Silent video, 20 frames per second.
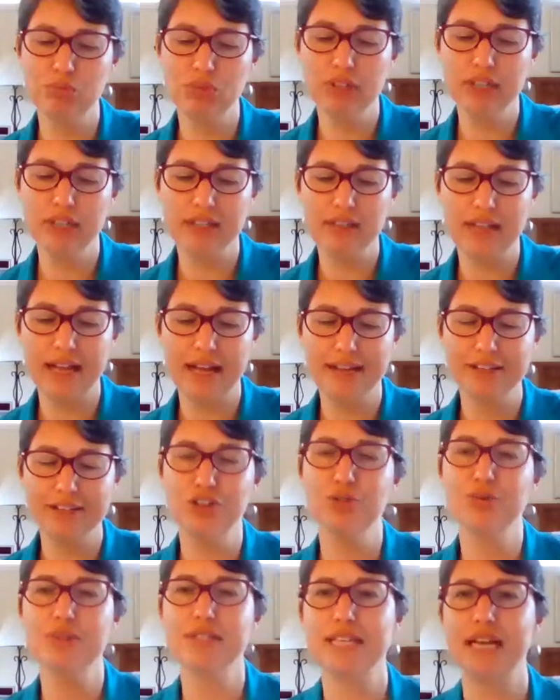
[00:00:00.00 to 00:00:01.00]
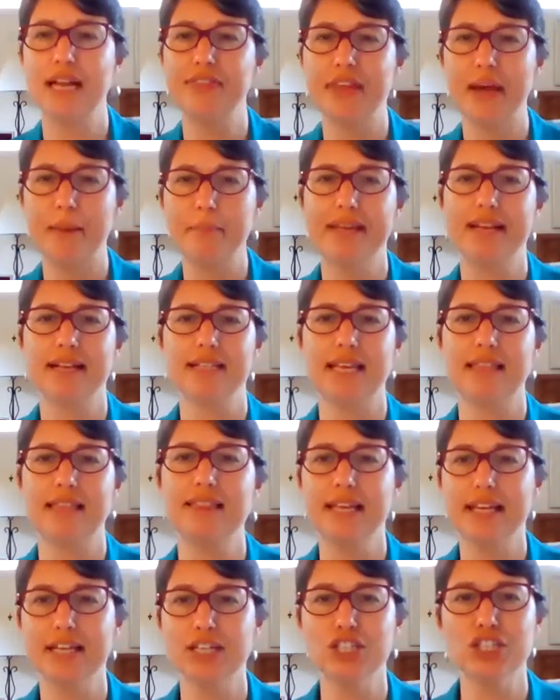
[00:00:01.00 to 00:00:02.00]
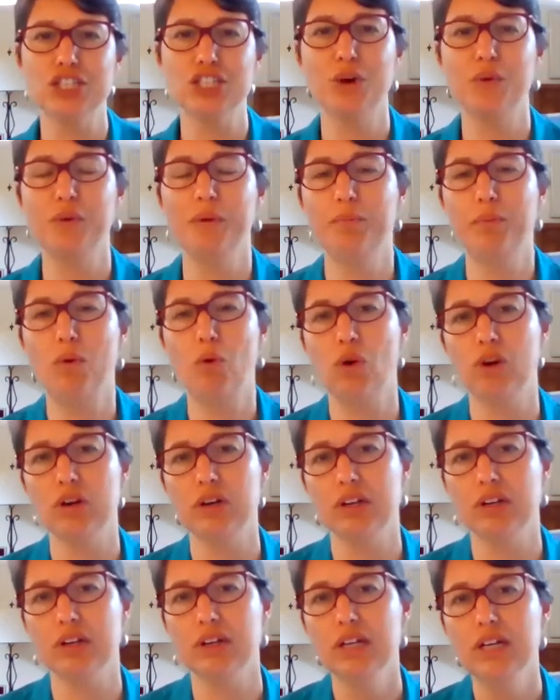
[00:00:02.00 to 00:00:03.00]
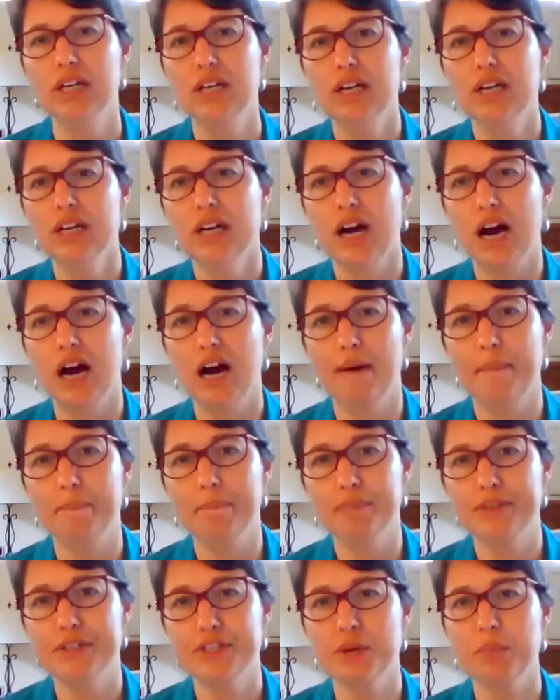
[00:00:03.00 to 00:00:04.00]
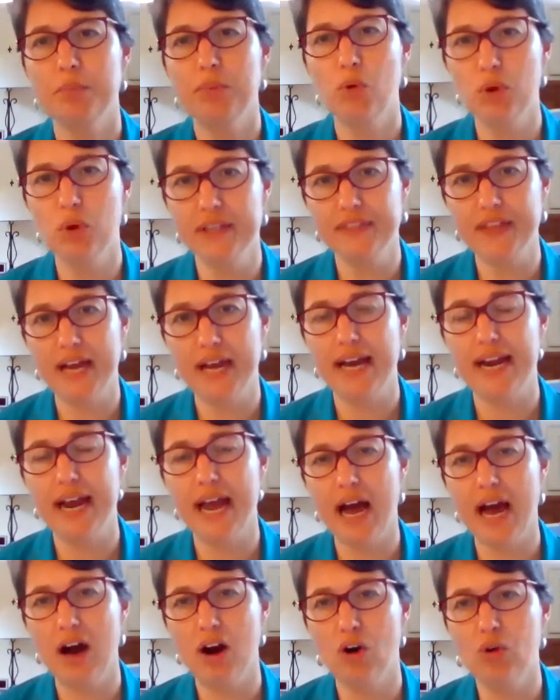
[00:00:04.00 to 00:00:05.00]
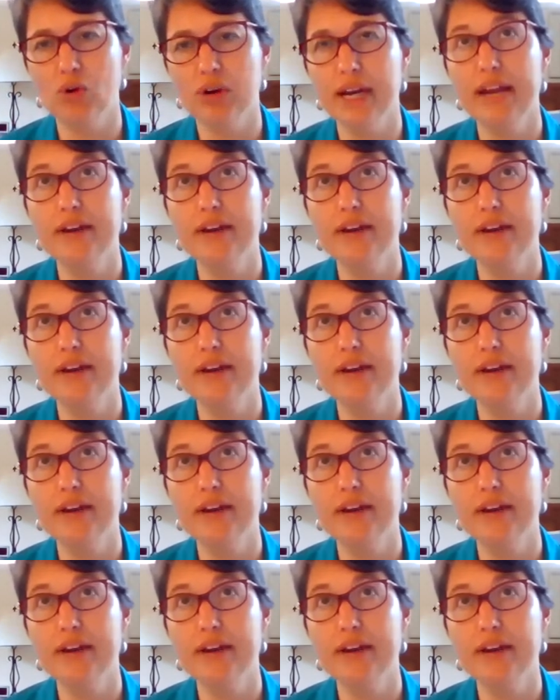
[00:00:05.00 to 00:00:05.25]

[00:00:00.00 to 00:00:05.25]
I'm really glad you said that, because I think it's so important to point that out.